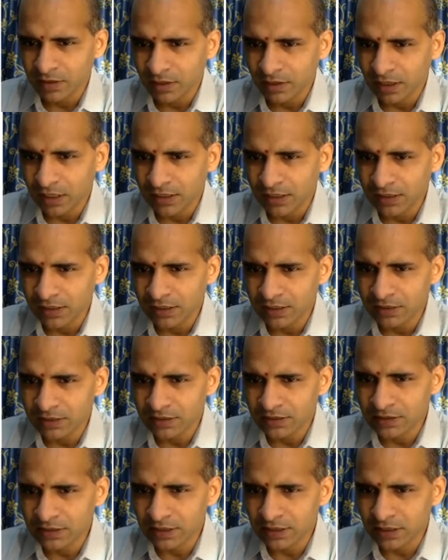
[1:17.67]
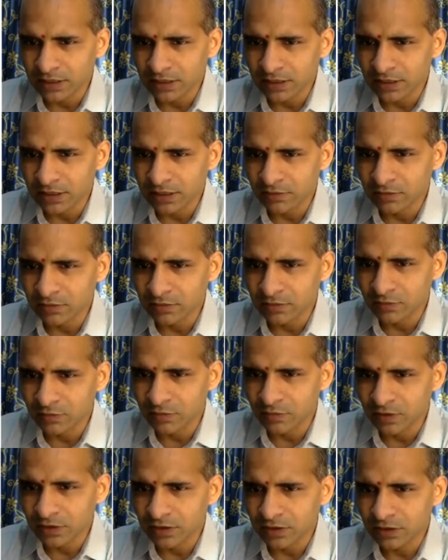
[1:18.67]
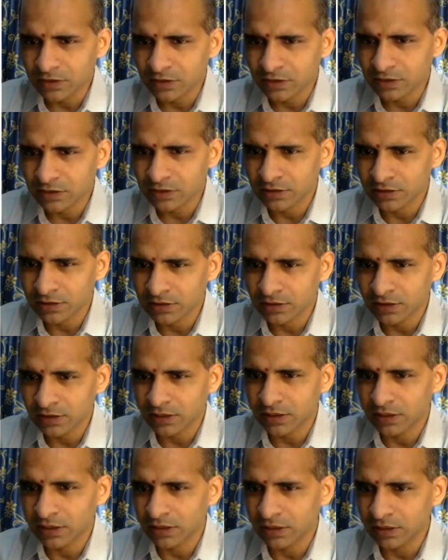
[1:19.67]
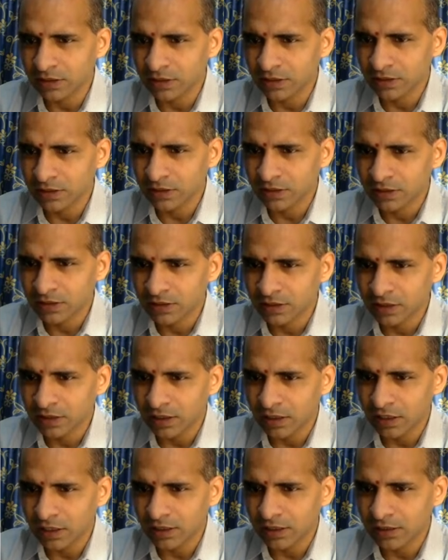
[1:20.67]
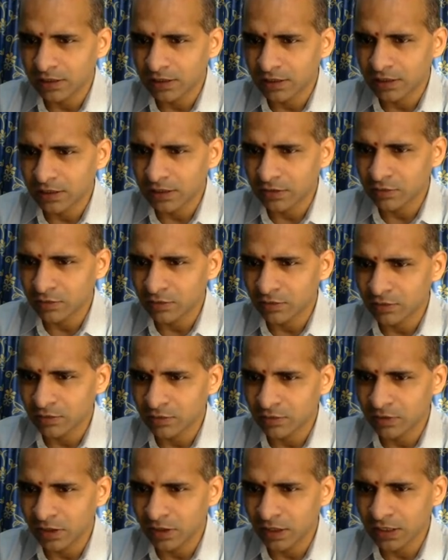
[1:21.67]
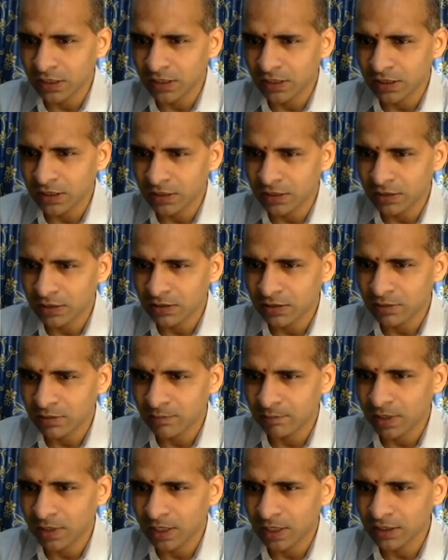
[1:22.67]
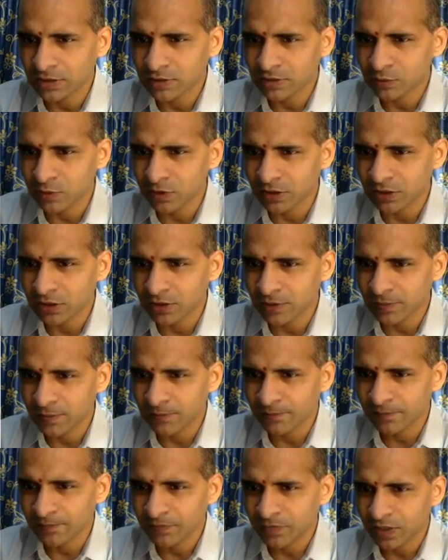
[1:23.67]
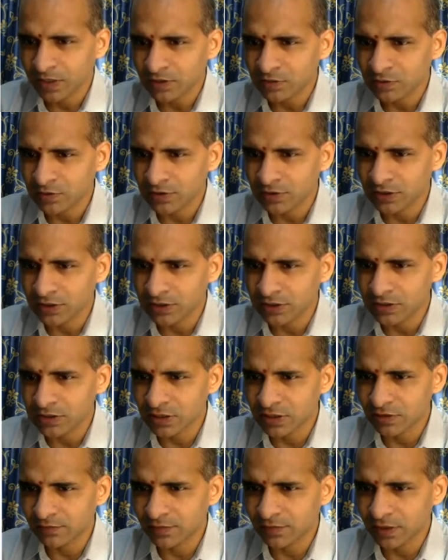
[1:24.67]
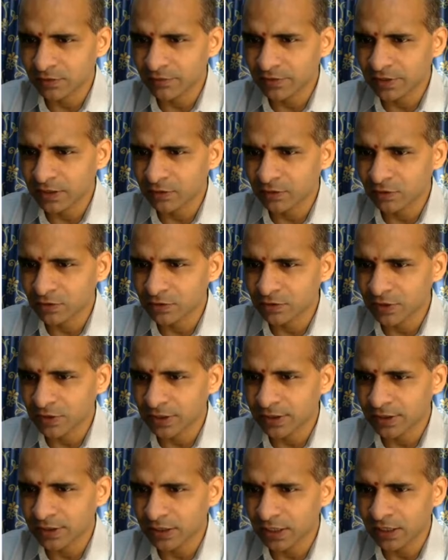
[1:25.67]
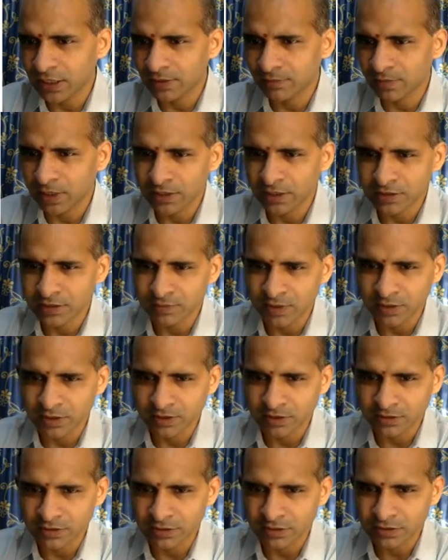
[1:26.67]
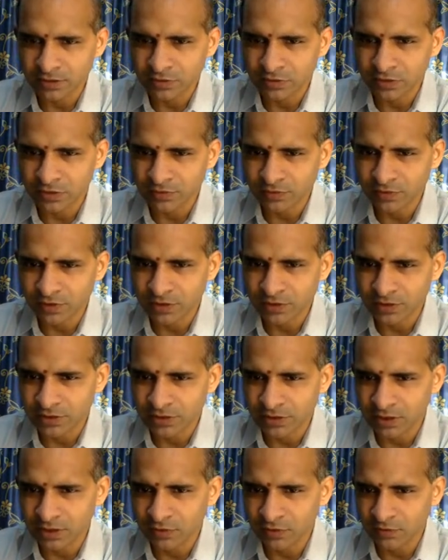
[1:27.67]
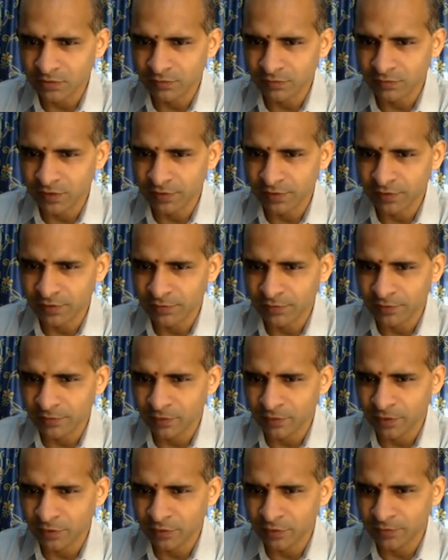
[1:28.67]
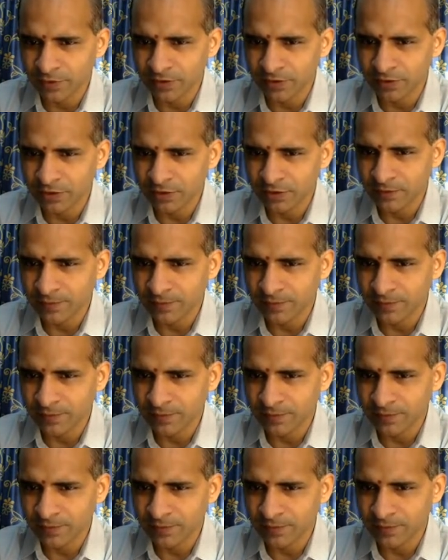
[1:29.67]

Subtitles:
I is greater than equal to 1 and I equal to I minus 1. So instead of that we can also write I minus minus. So that's why this is the loop whatever we want to print.